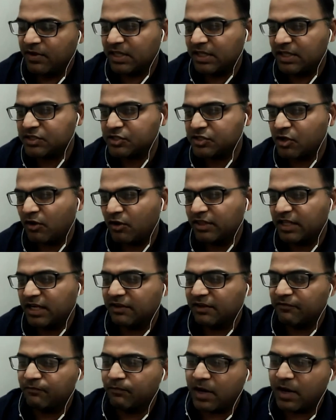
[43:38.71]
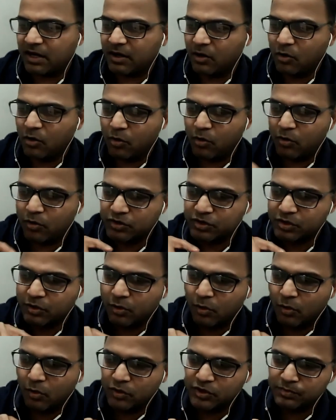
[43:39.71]
where they saw that if blood glucose
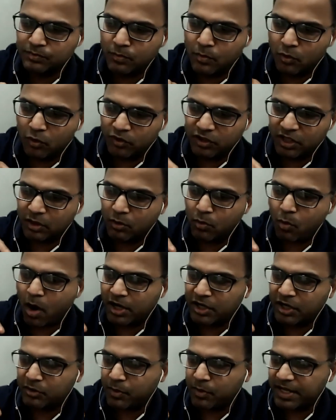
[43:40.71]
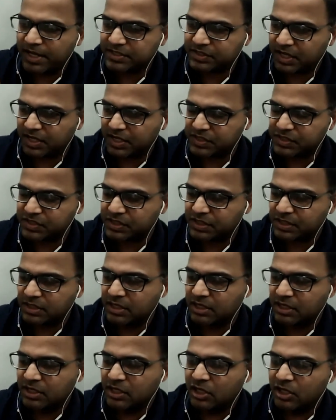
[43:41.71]
goes more than 126,